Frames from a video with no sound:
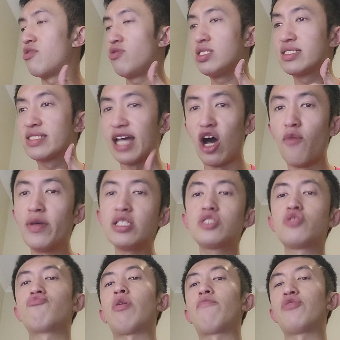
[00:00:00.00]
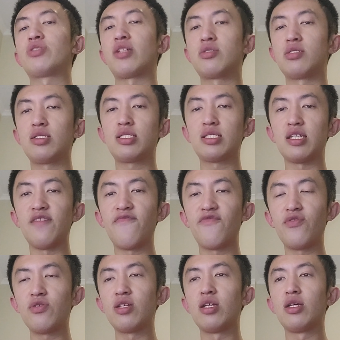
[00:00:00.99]
salmon to represent the
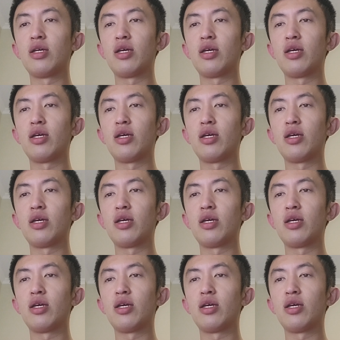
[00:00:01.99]
seafood,